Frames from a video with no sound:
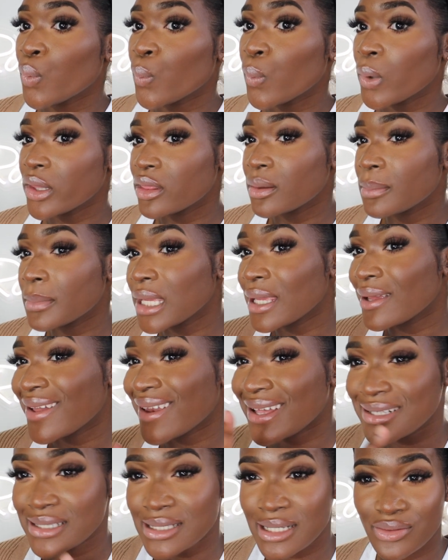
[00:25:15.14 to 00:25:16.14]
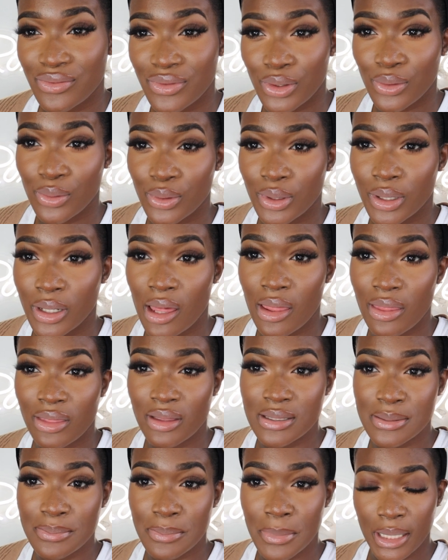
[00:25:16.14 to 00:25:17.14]
with me and I did record
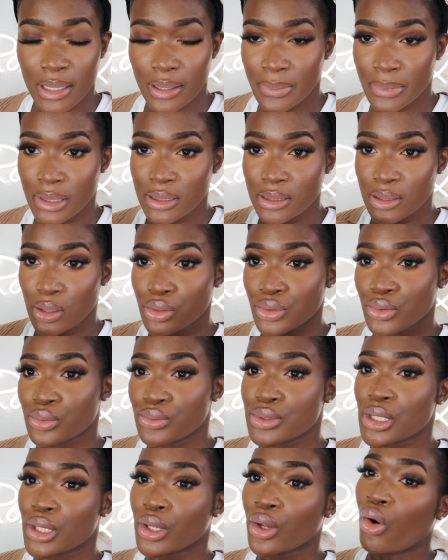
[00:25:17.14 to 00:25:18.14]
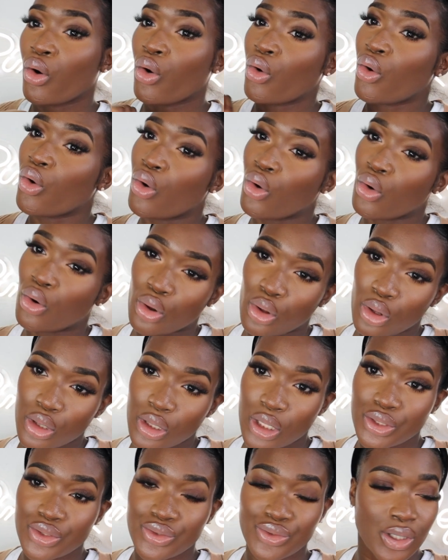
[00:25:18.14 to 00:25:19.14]
this makeup look using all
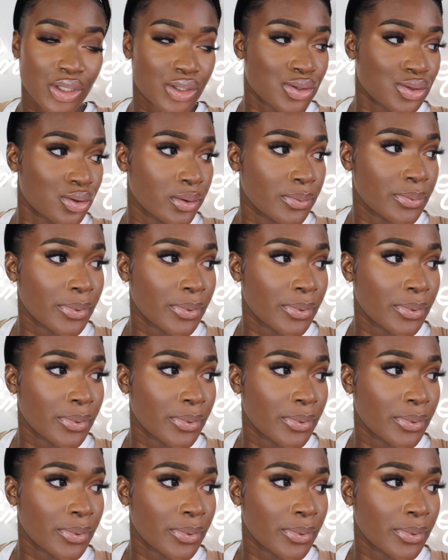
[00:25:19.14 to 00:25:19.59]
drugstore